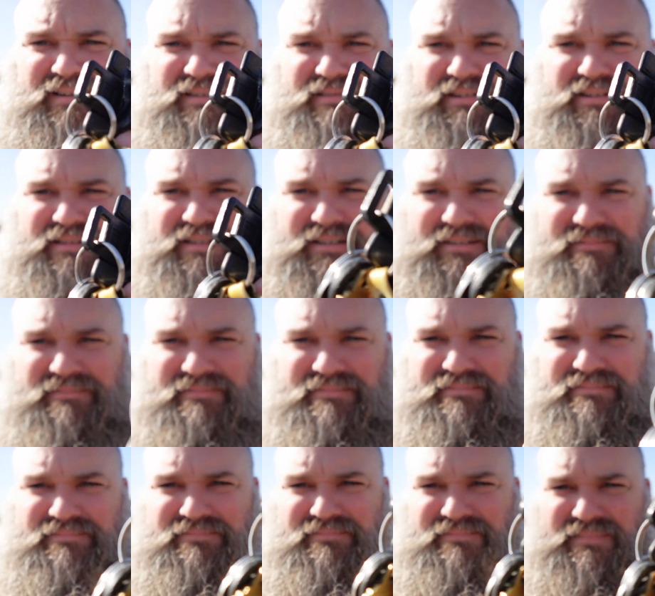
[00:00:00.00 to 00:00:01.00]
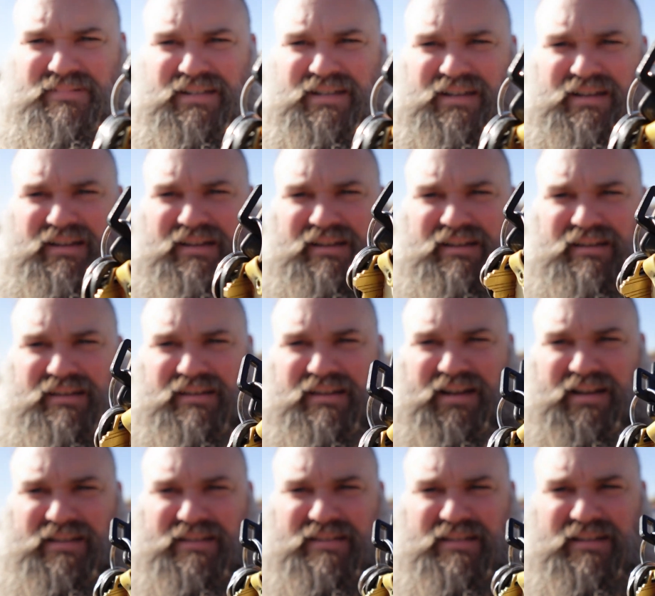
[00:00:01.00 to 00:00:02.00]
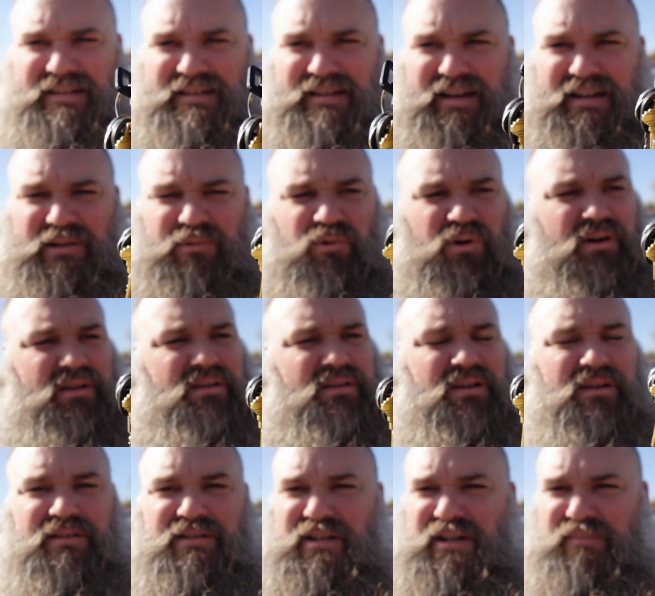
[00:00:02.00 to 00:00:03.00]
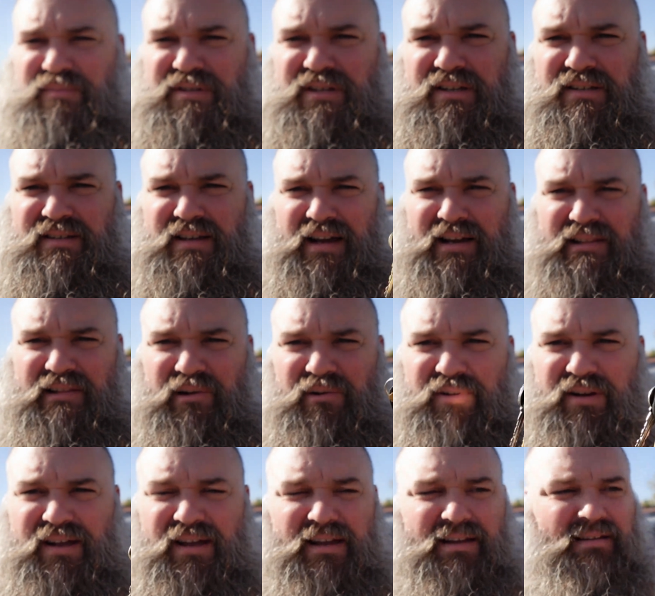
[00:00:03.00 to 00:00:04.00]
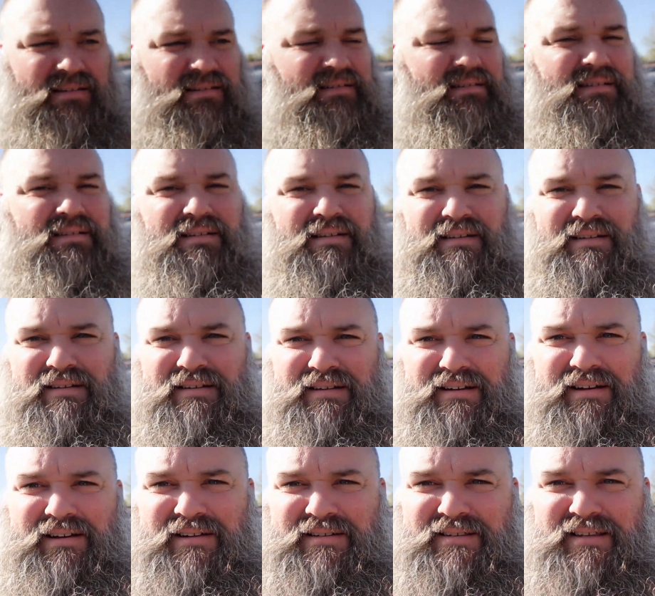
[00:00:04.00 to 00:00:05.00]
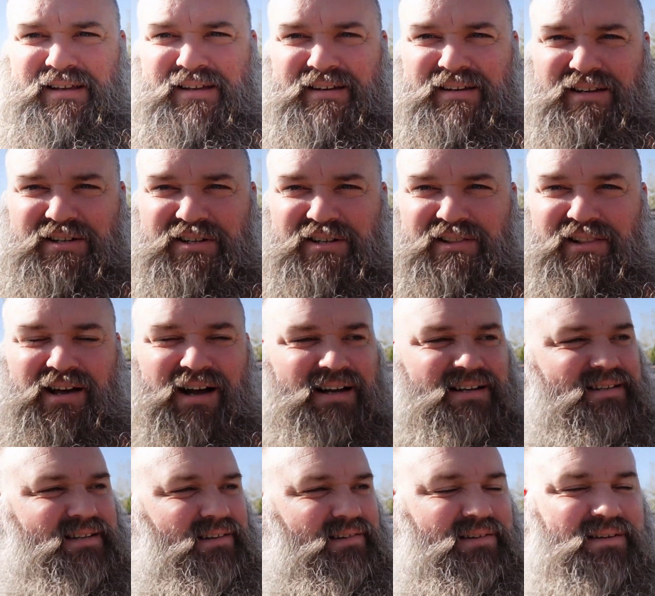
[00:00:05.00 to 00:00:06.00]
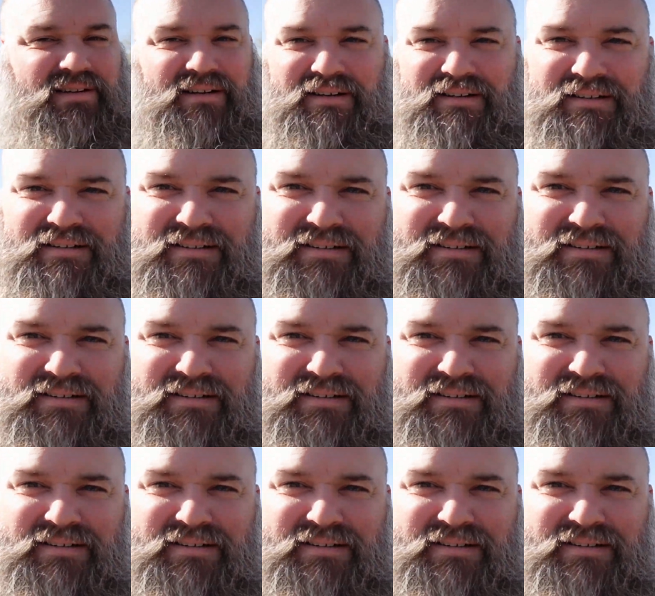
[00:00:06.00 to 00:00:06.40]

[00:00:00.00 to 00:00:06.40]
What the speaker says: right there. 1991 GMC Syclone key. Here's the ignition lock cylinder